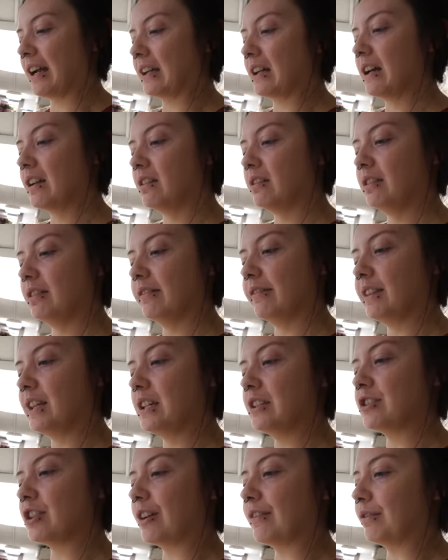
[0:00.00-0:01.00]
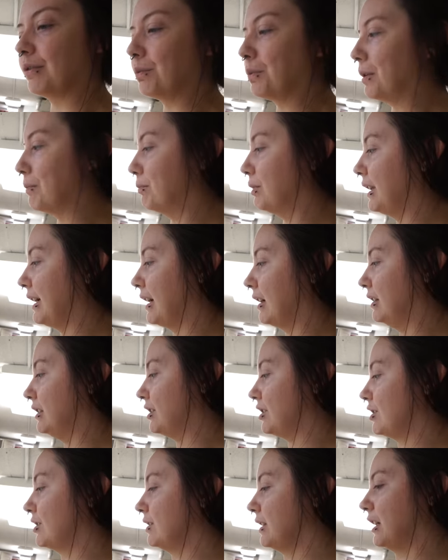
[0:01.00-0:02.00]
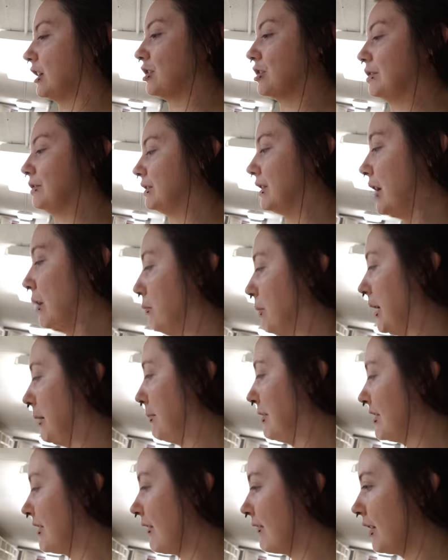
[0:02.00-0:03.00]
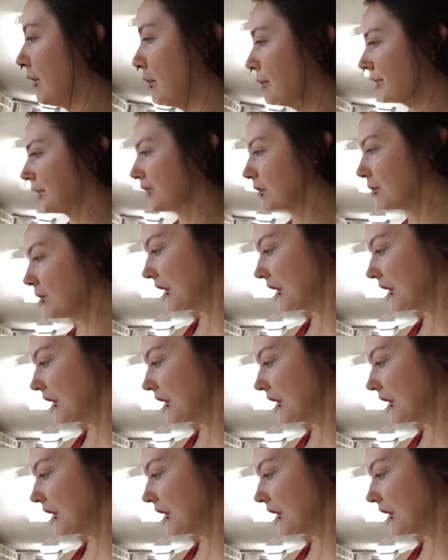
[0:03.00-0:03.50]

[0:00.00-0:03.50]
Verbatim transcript: I got all of these off of one plant. It just like shoots out babies every once in a